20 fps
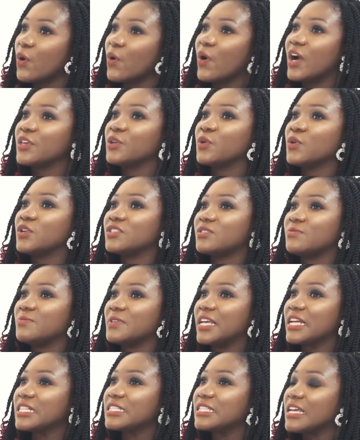or are you going to
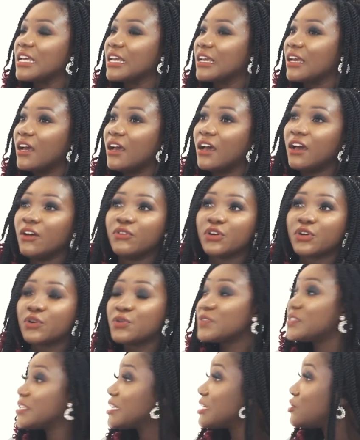be getting
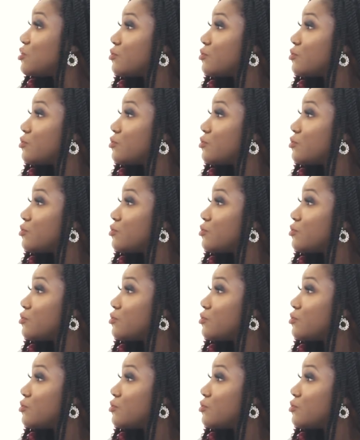recruiting